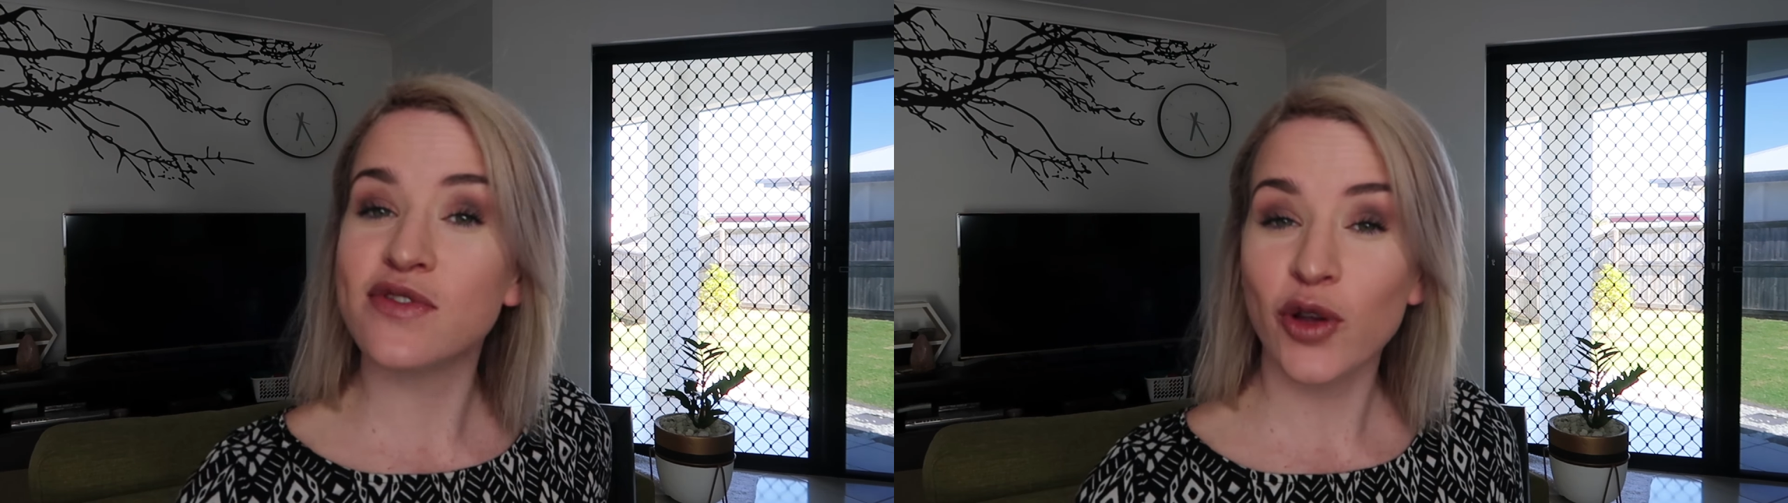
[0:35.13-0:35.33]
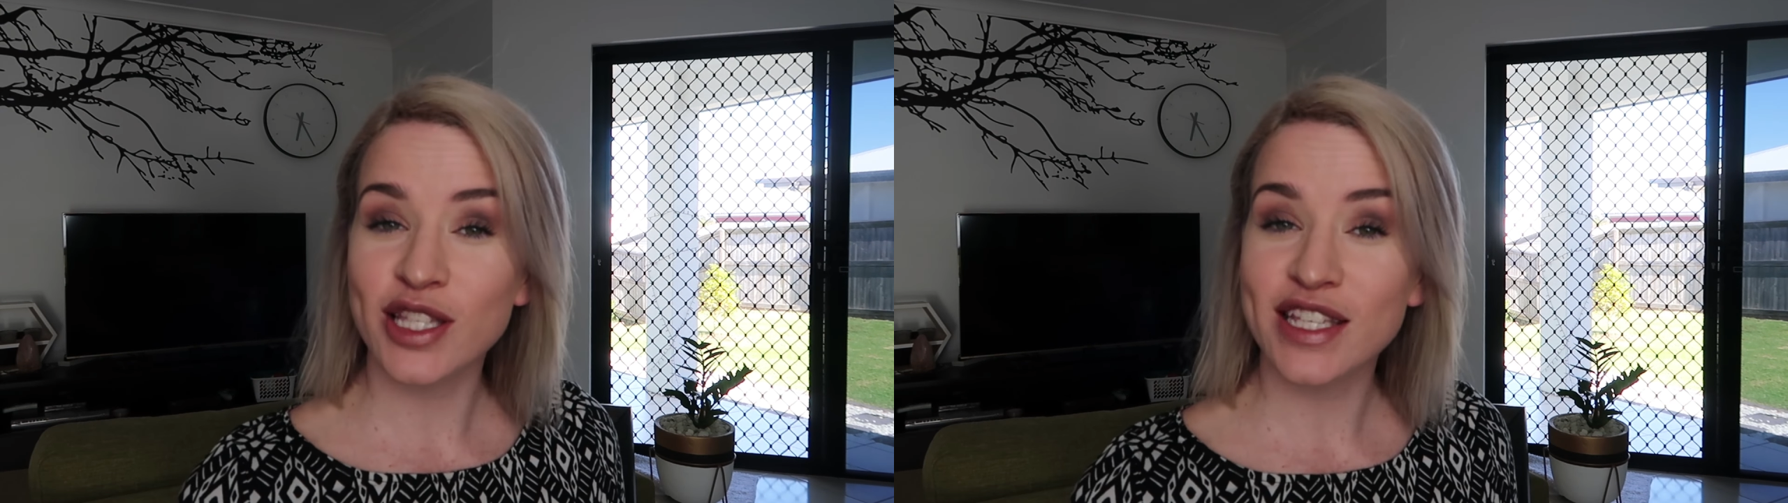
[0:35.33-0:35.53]

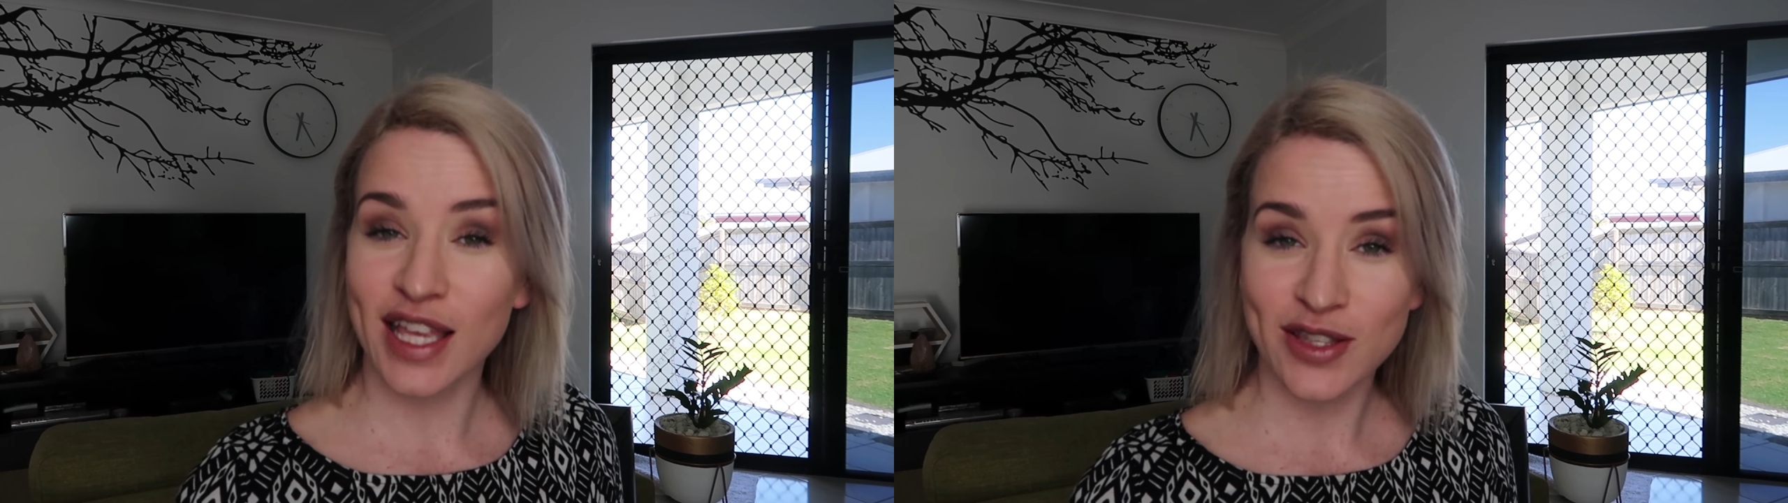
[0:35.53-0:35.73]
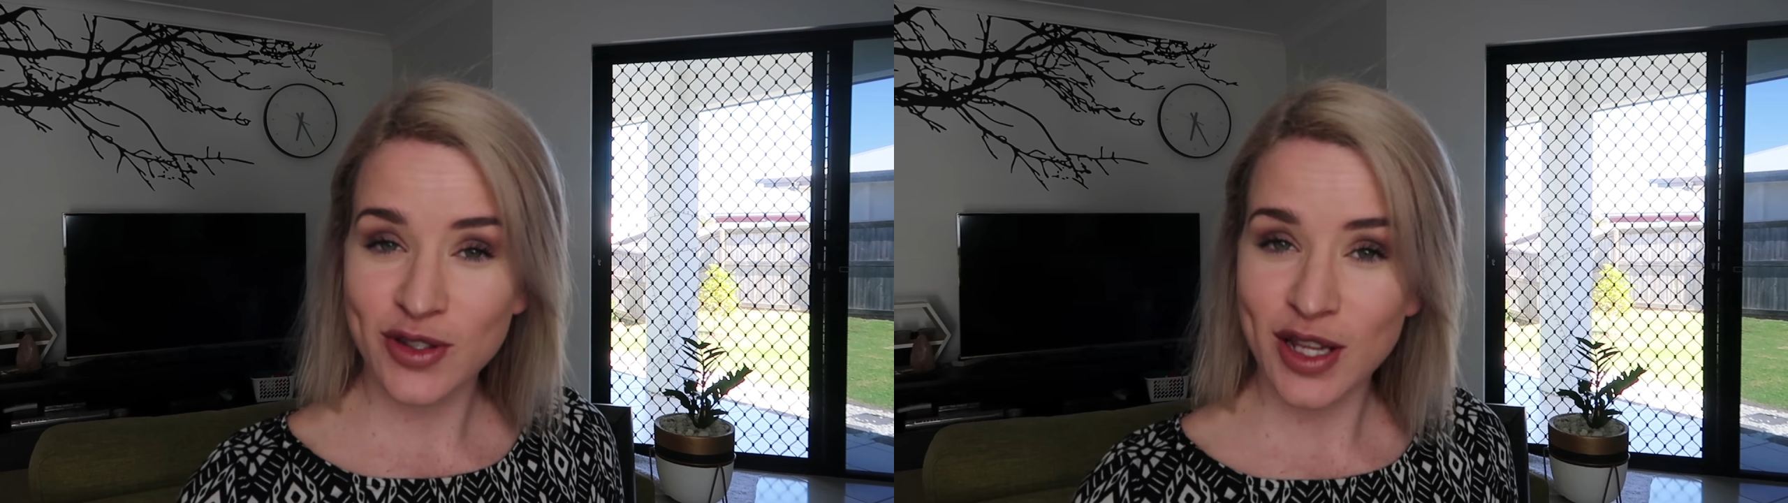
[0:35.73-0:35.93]
for a
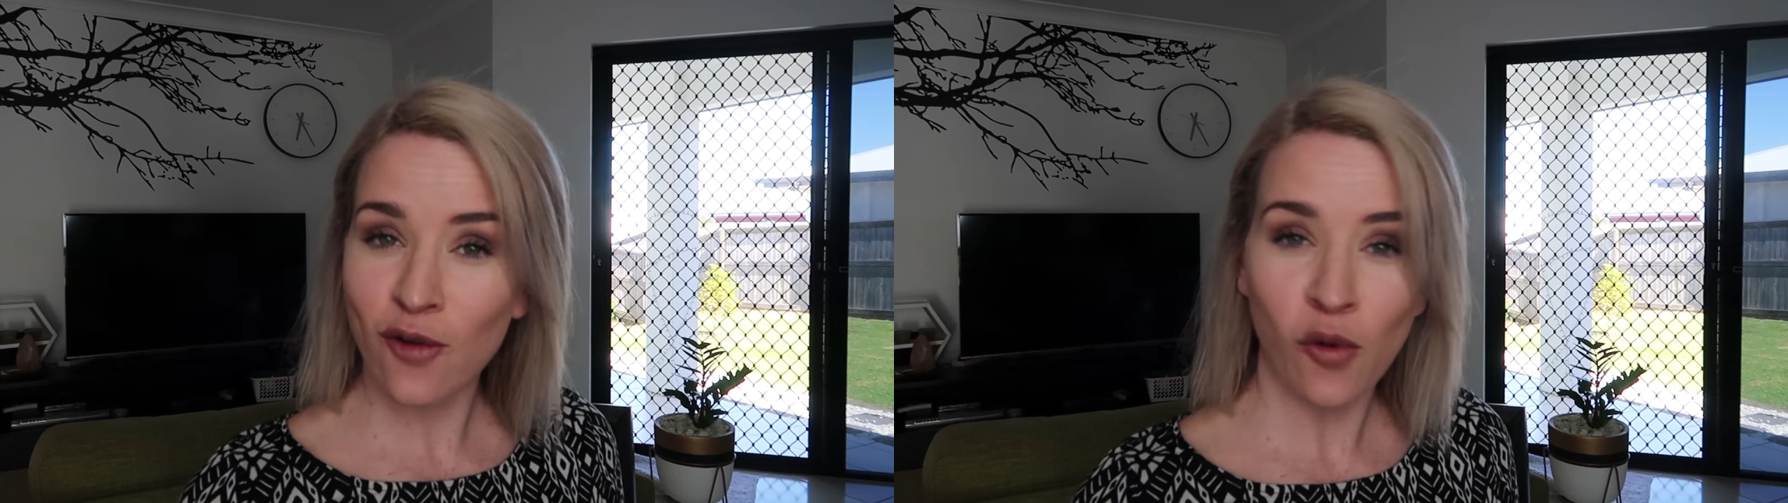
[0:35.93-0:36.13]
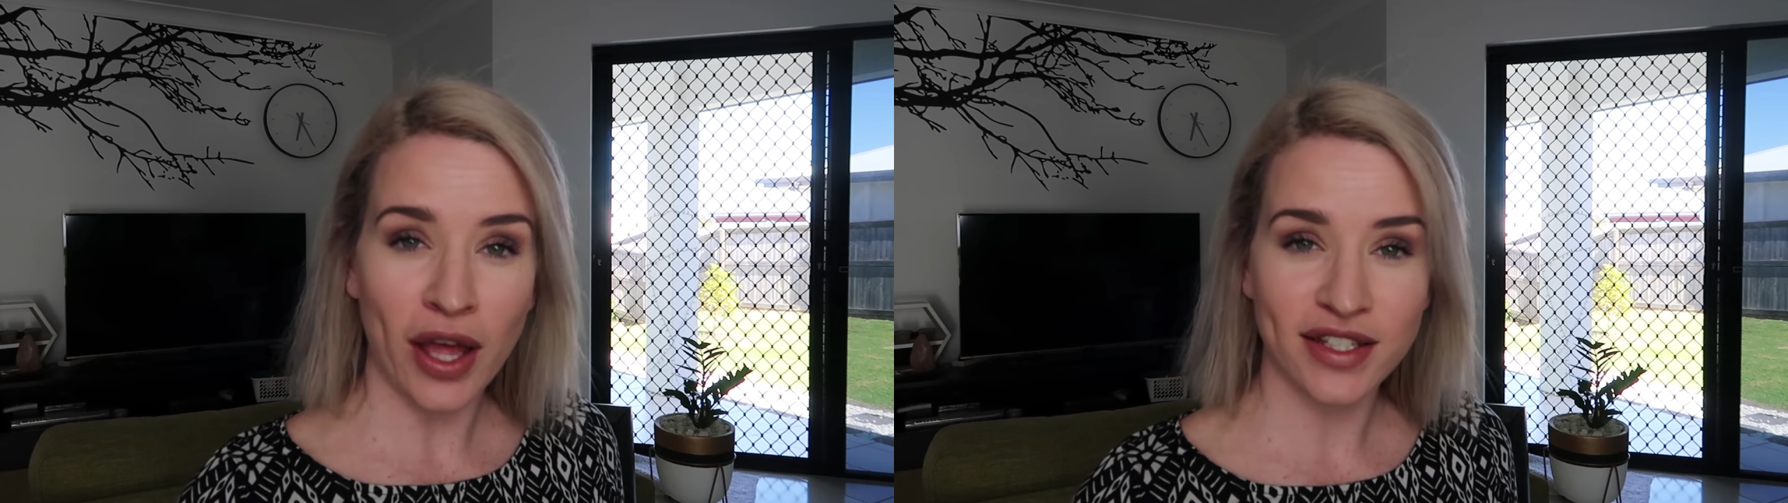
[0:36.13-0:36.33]
successful day
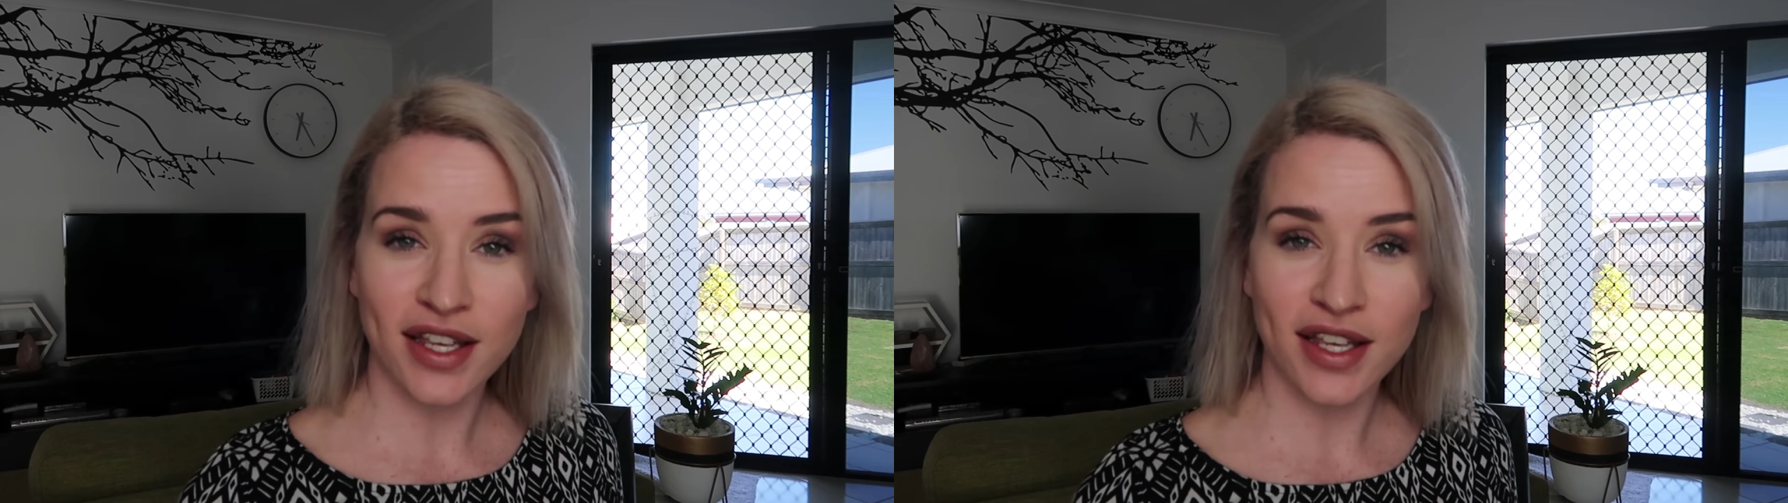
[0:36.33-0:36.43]
of wine